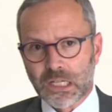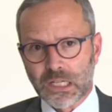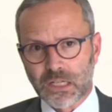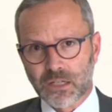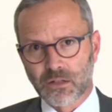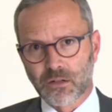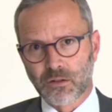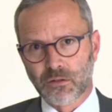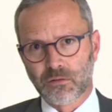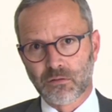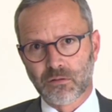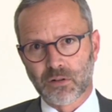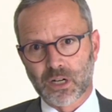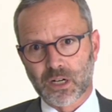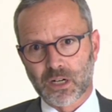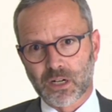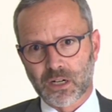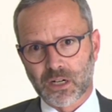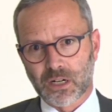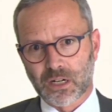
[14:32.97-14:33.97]
So
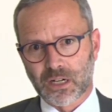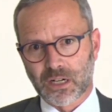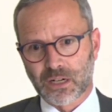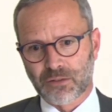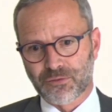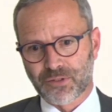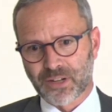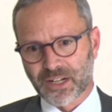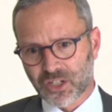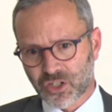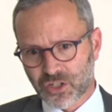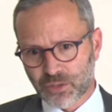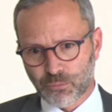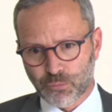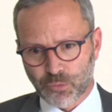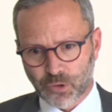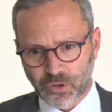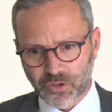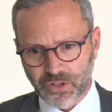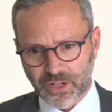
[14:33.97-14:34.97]
a
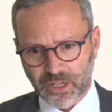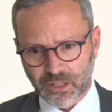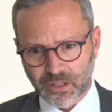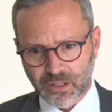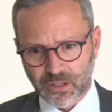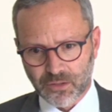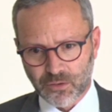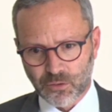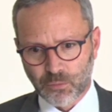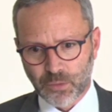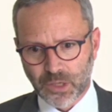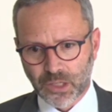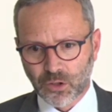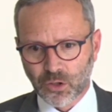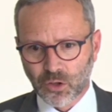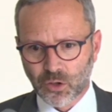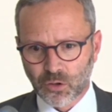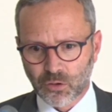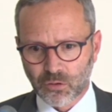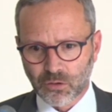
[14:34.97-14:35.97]
flagship project, as you may
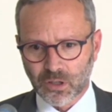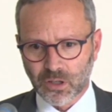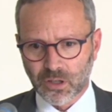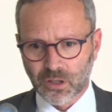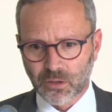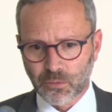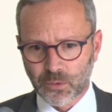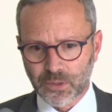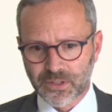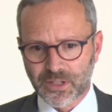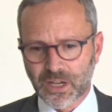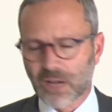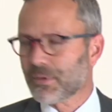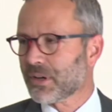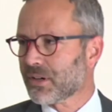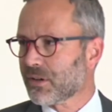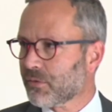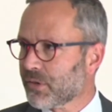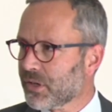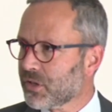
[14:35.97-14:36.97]
know, with the
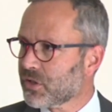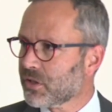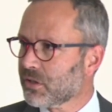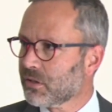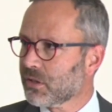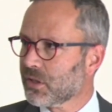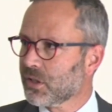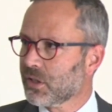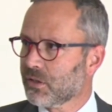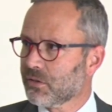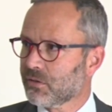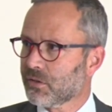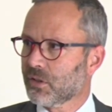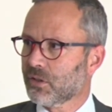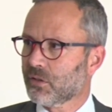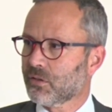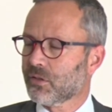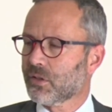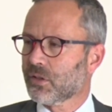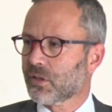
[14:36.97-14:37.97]
Amhara region is
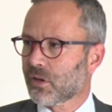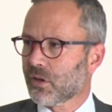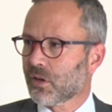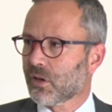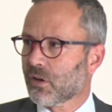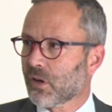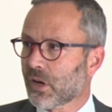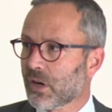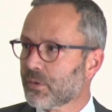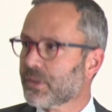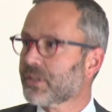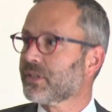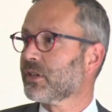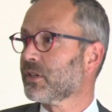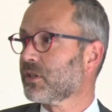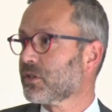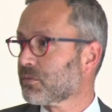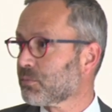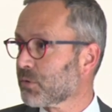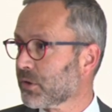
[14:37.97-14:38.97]
the
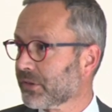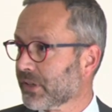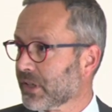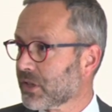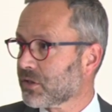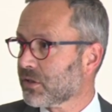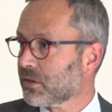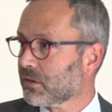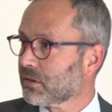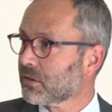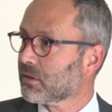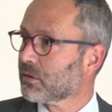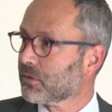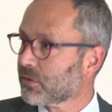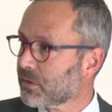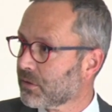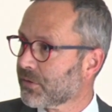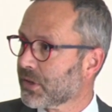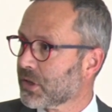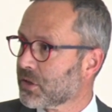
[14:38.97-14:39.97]
heritage protection
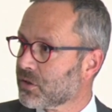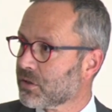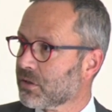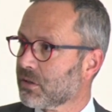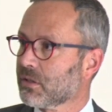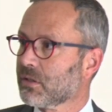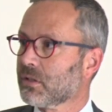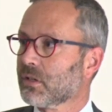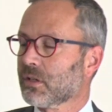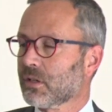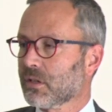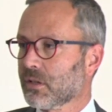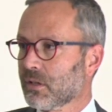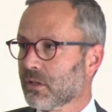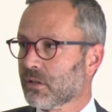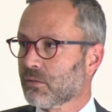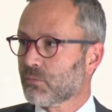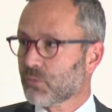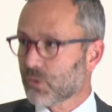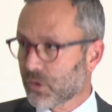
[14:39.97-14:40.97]

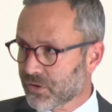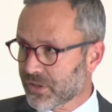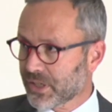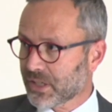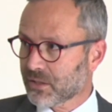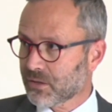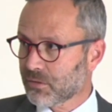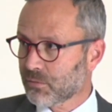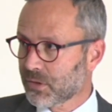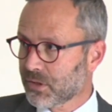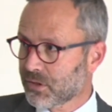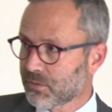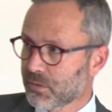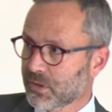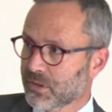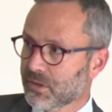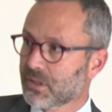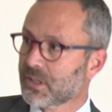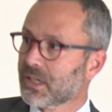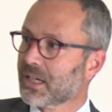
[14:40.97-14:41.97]
conservation project with
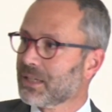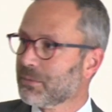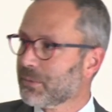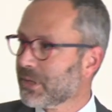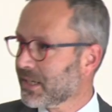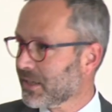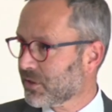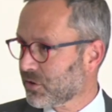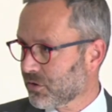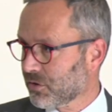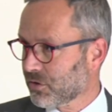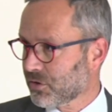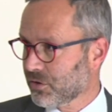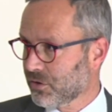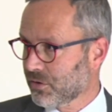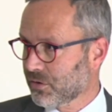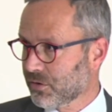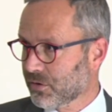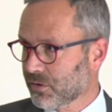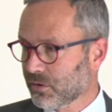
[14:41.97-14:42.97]
the Lalibela
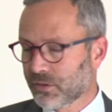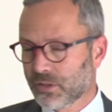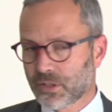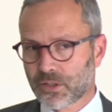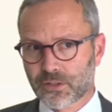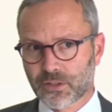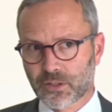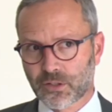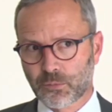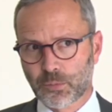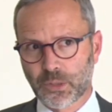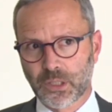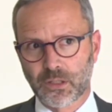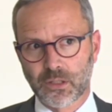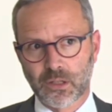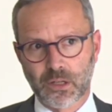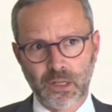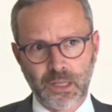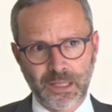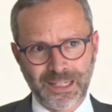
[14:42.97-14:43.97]
churches. So this has
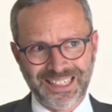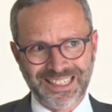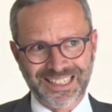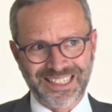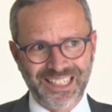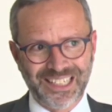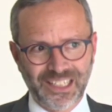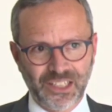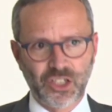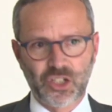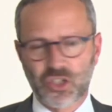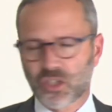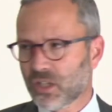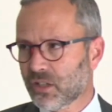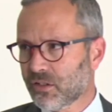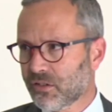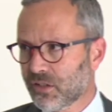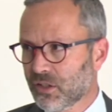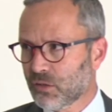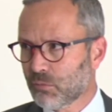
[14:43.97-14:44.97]
been
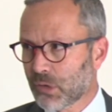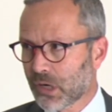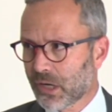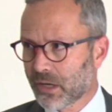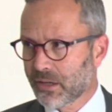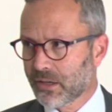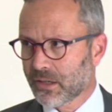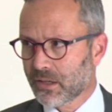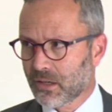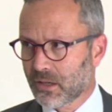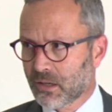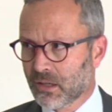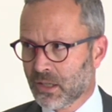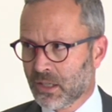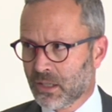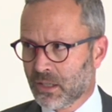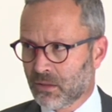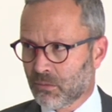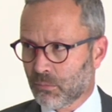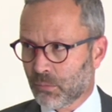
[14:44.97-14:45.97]
initiated by
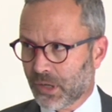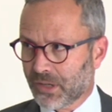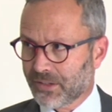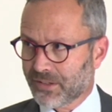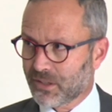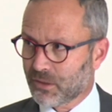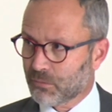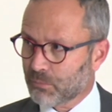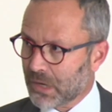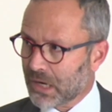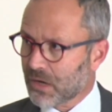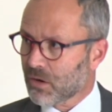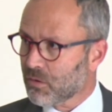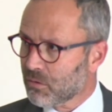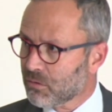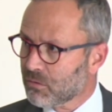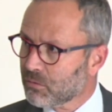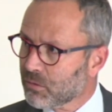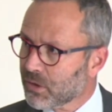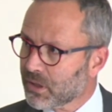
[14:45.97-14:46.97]
President
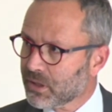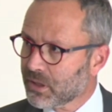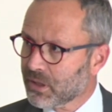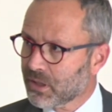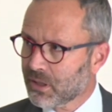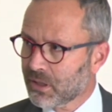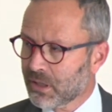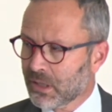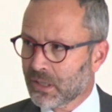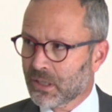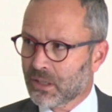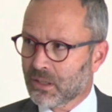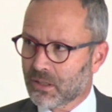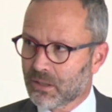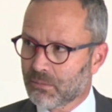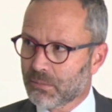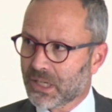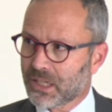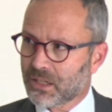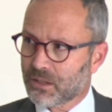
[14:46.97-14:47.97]
Macron when he
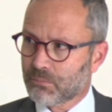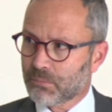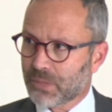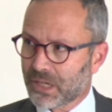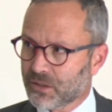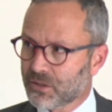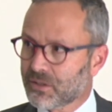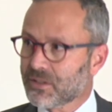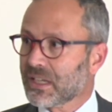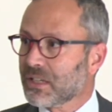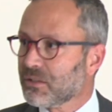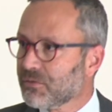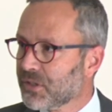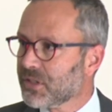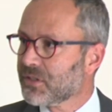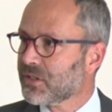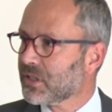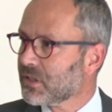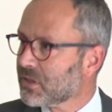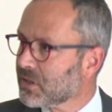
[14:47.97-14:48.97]
paid a state
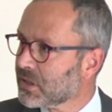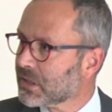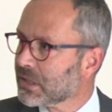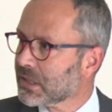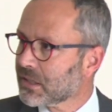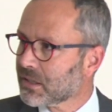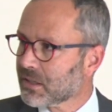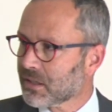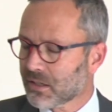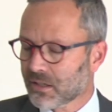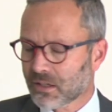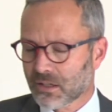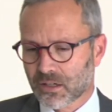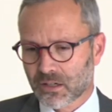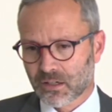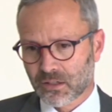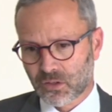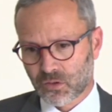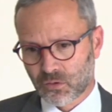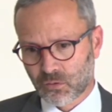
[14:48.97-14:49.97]
visit
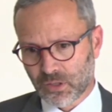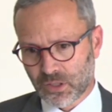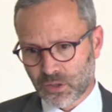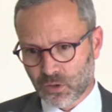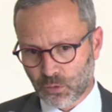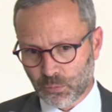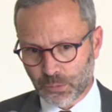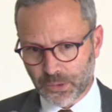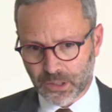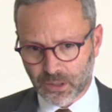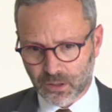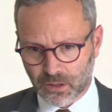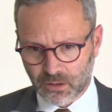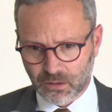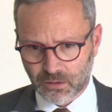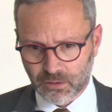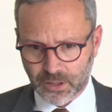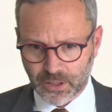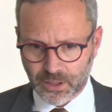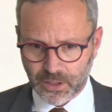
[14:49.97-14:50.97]
to Ethiopia
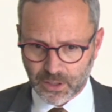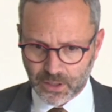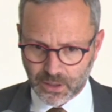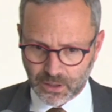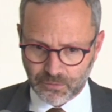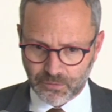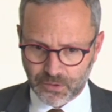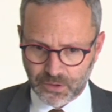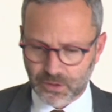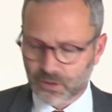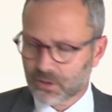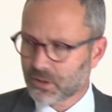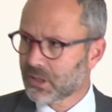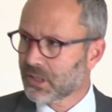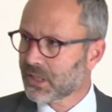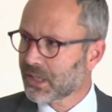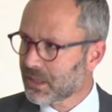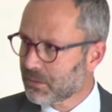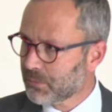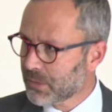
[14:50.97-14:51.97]
and
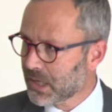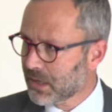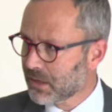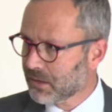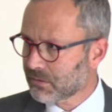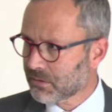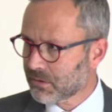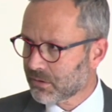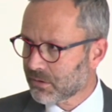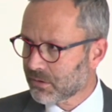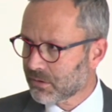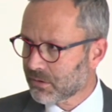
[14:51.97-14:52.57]
visited Lalibela.